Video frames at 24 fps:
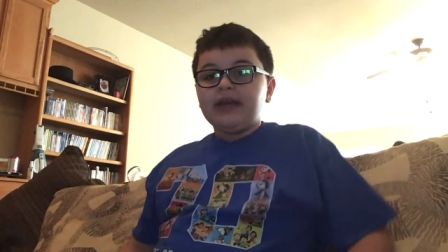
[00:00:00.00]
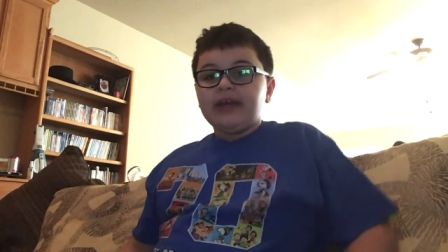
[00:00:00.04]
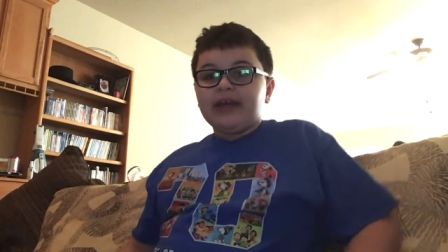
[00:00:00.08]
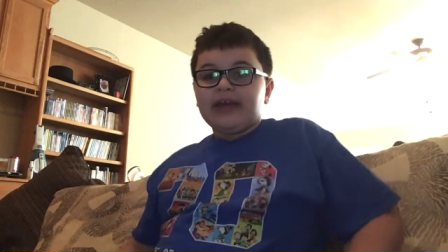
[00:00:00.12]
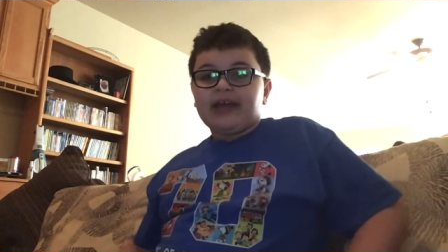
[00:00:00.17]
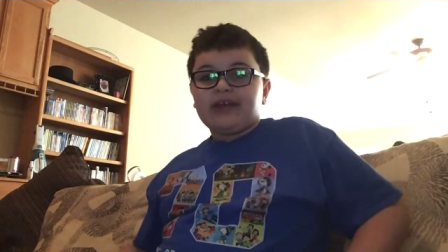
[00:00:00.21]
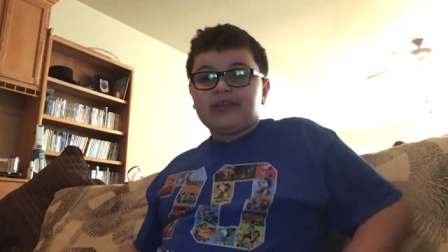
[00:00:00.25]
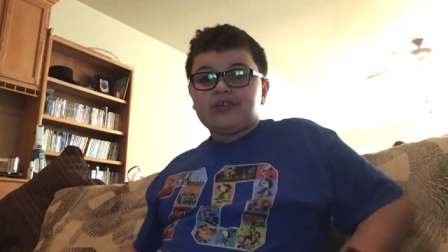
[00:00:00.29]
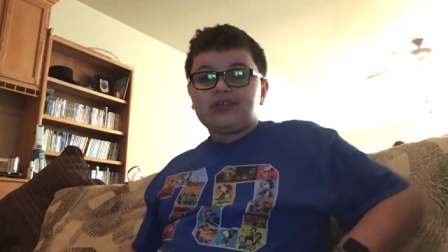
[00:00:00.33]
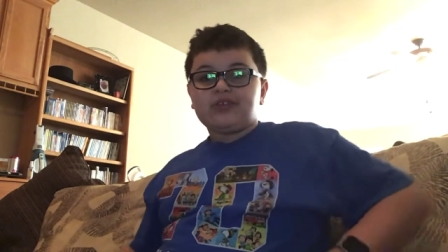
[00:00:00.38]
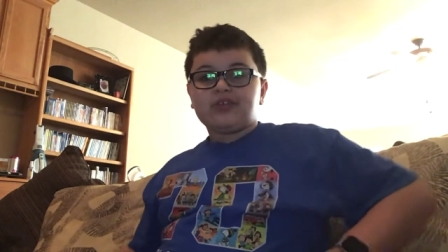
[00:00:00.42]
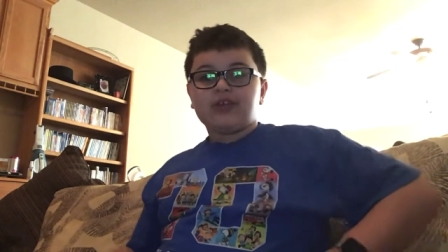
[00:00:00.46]

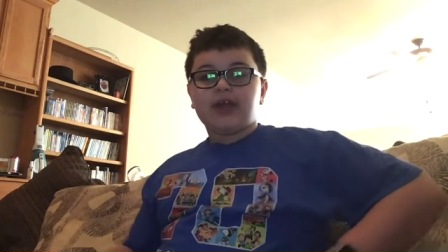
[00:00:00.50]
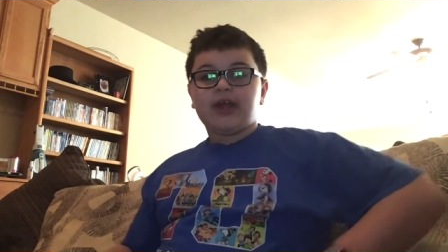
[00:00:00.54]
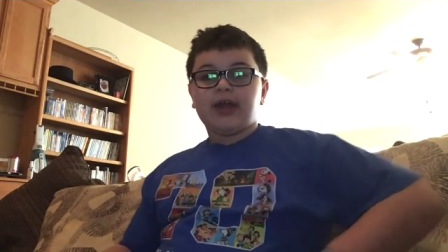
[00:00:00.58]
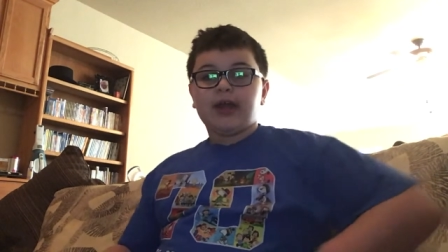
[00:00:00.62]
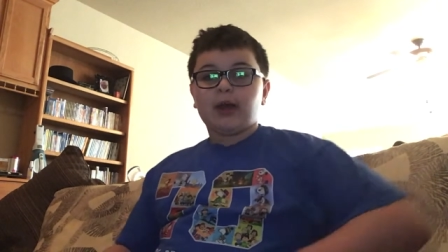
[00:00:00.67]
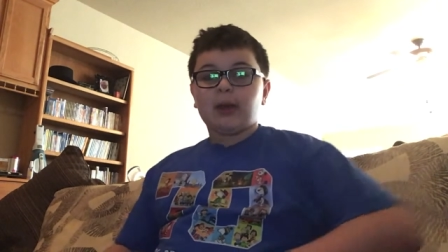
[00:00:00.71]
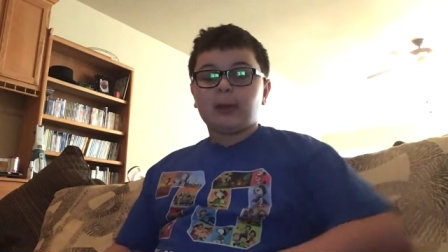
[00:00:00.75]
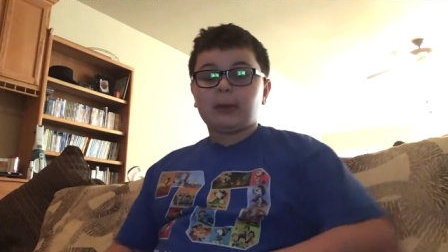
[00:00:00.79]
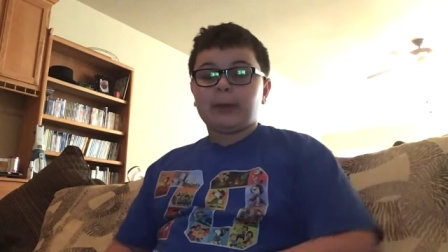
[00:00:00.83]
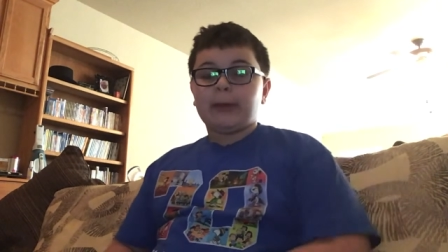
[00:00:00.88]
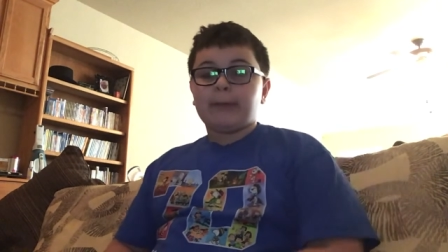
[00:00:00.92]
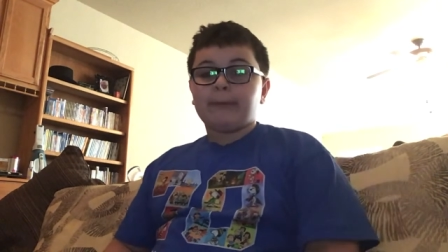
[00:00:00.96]
And today
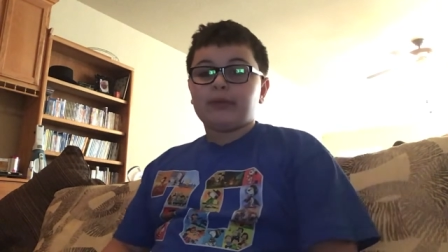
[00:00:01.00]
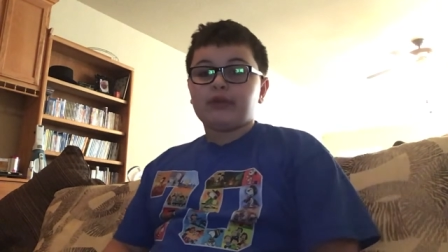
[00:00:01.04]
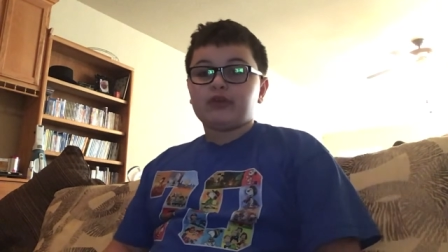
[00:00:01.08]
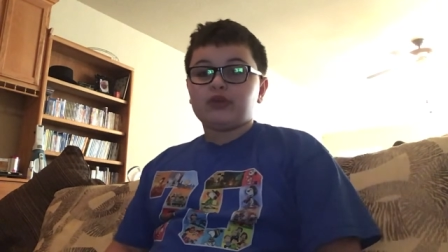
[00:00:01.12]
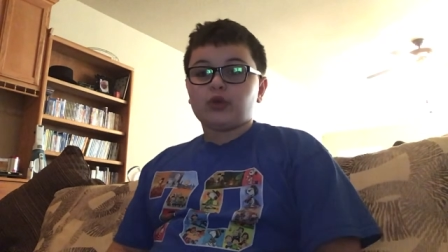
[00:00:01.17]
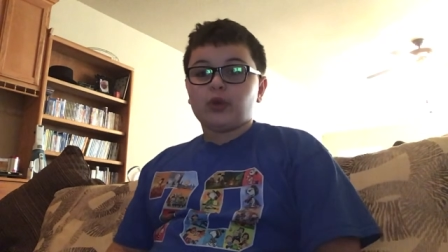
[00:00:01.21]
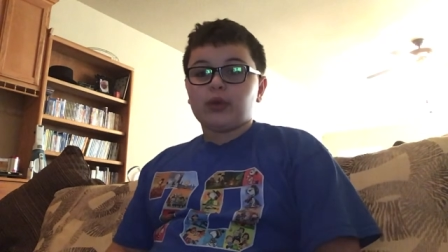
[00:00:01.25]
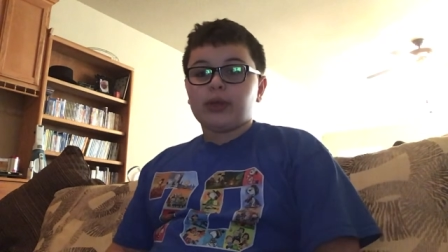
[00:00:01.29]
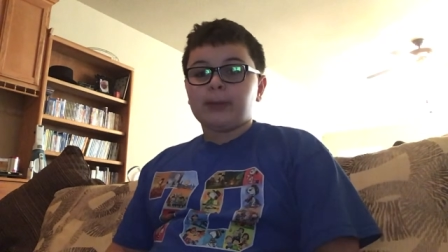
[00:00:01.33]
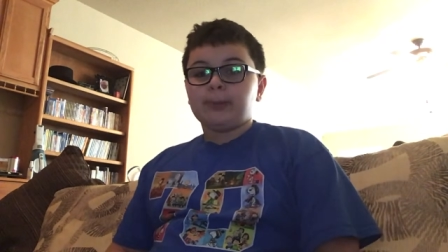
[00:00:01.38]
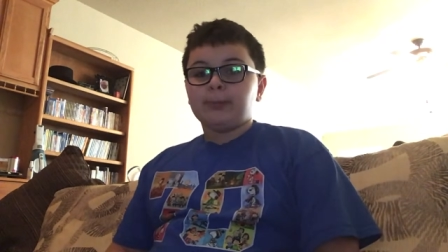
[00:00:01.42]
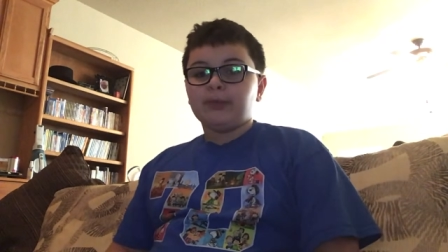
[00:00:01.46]
I'm going to be
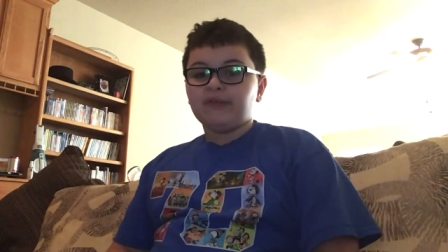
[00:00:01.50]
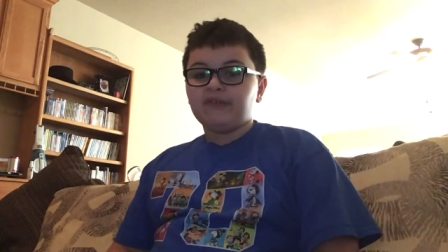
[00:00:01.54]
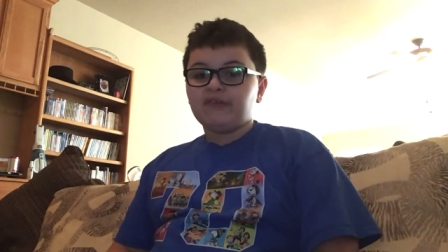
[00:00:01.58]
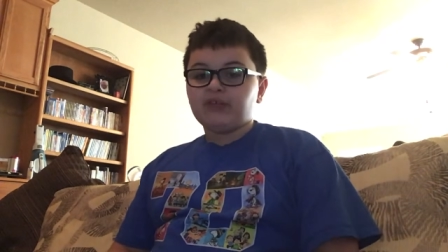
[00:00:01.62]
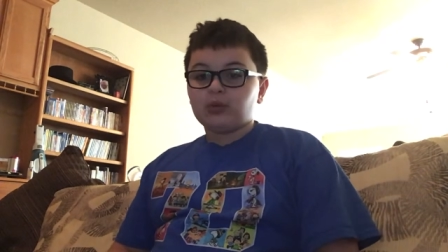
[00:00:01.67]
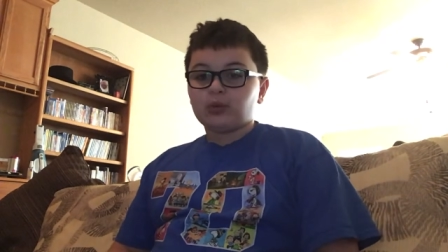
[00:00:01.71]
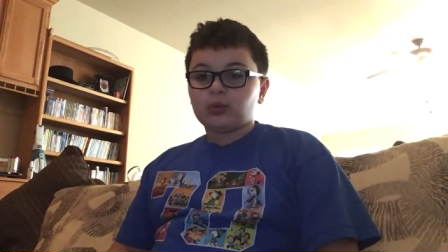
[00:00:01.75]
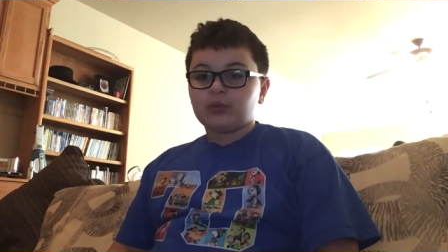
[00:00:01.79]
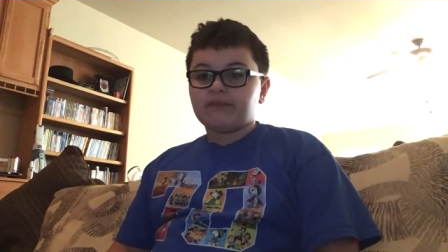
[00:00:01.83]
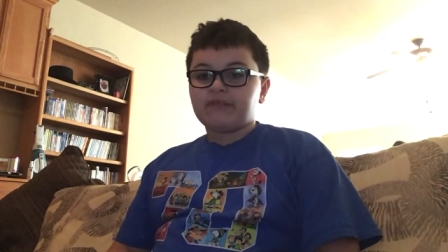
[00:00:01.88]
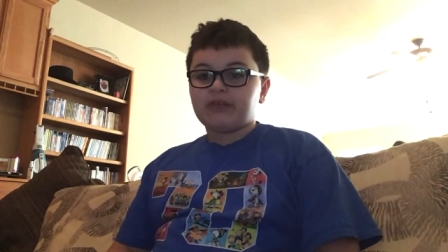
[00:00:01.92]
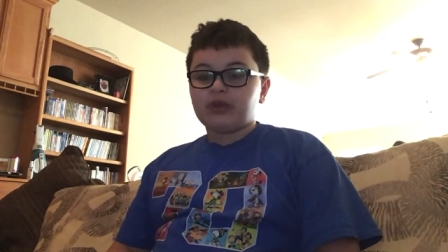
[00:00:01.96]
doing a movie
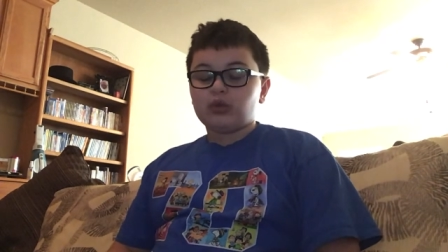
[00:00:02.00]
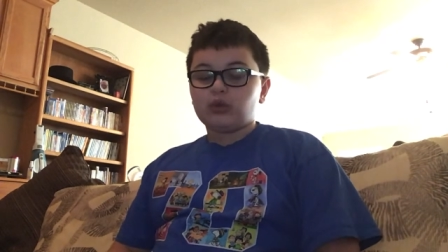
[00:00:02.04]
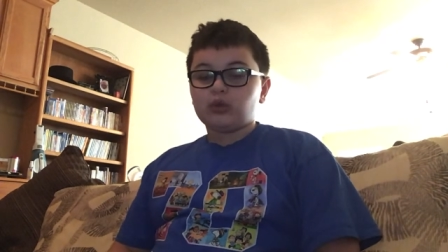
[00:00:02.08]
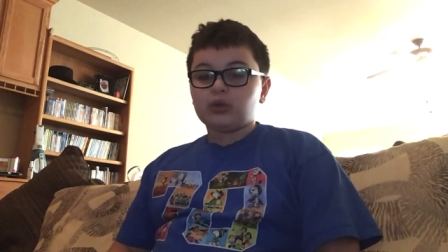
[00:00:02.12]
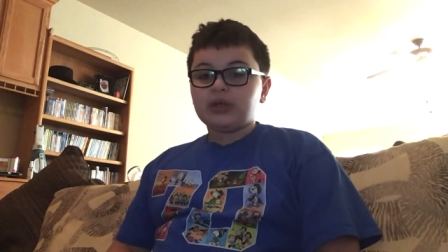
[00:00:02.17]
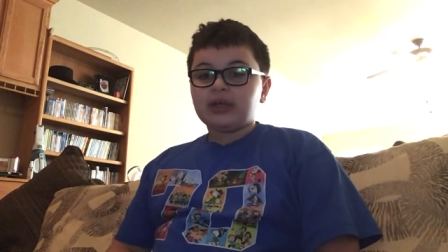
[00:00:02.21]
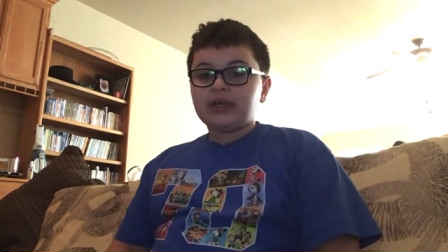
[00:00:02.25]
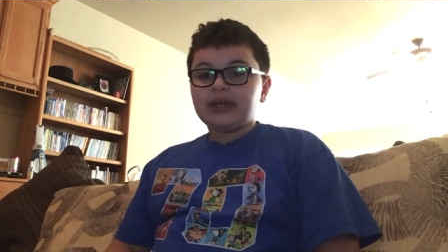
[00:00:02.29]
review.